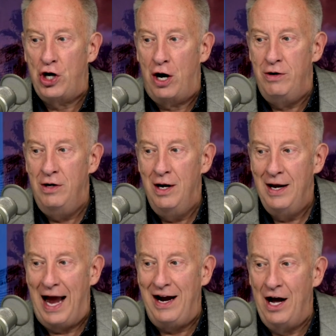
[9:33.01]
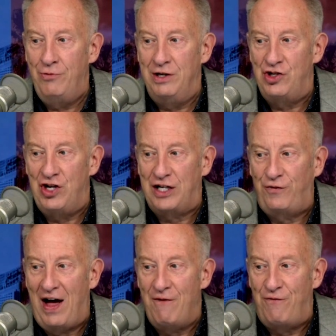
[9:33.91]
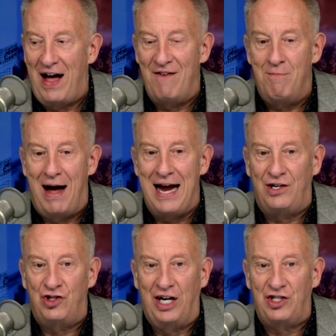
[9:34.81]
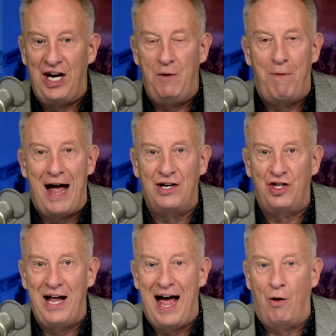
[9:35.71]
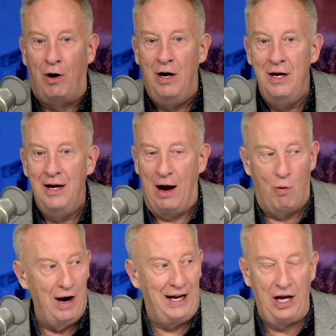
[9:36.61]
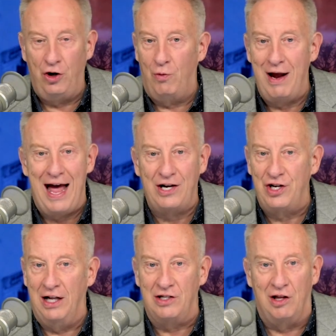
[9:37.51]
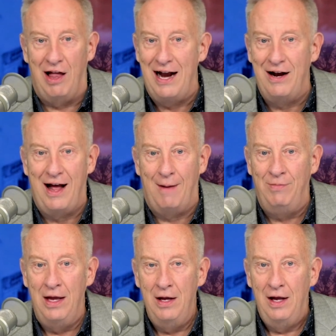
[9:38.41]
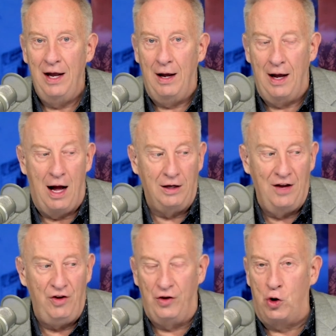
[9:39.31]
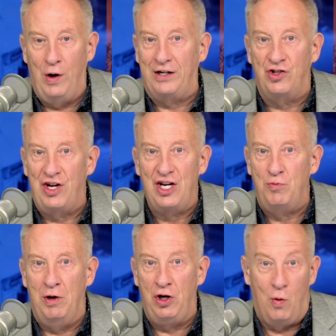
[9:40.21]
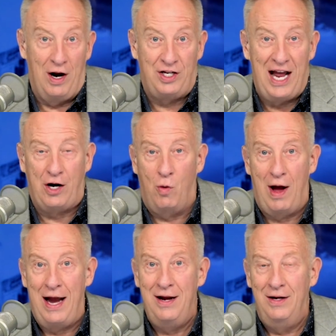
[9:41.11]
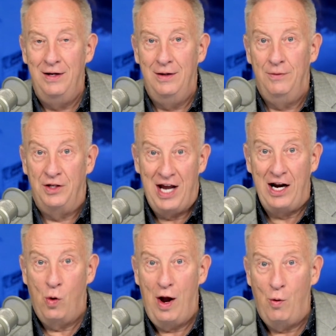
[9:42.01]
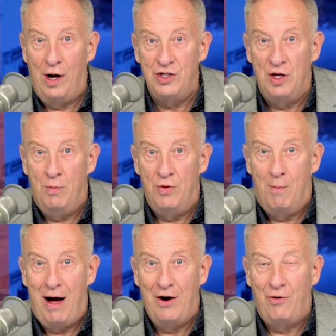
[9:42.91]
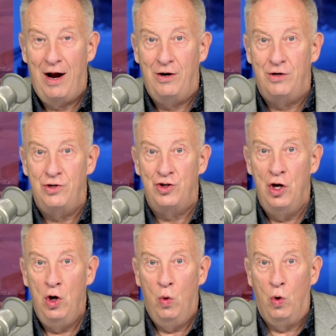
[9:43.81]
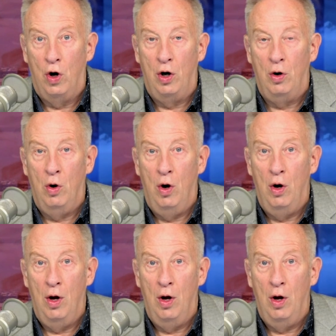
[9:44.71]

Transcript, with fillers: turn. 800 655 Mike, 16 past the hour. I want to get your reaction. Let's line it up. Uh, I'll give you the quick assessment. You want to take away? The takeaway was the, the moderators were